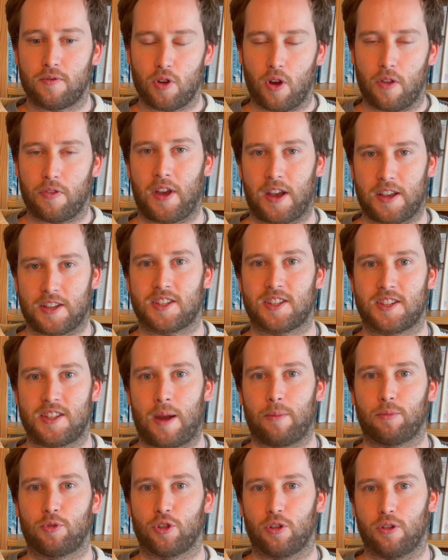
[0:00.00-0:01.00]
got that
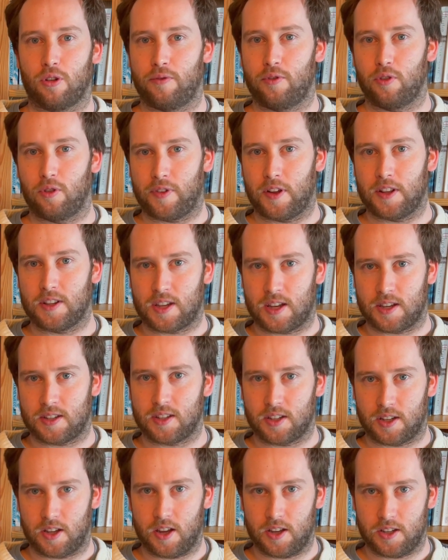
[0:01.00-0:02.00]
snapshot of your
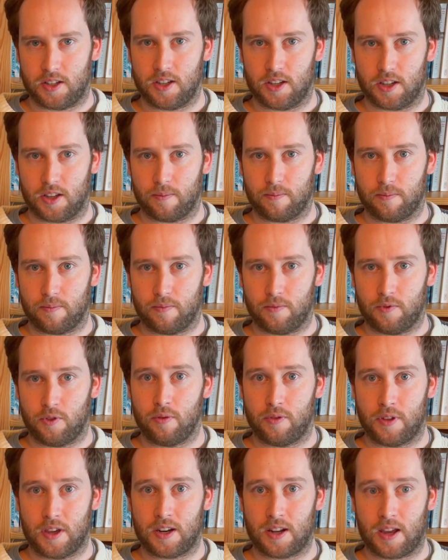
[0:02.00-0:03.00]
fantastic idea,
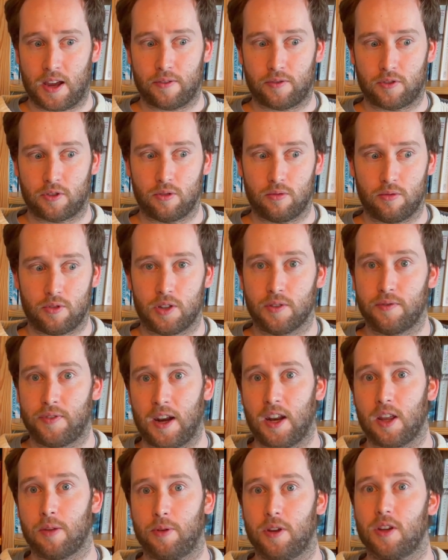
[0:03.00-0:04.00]
you then have to
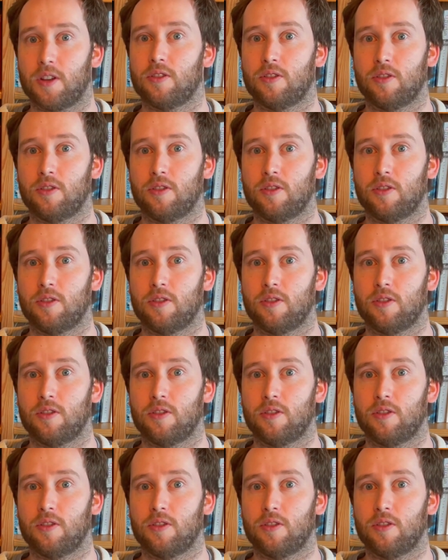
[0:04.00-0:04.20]
develop it.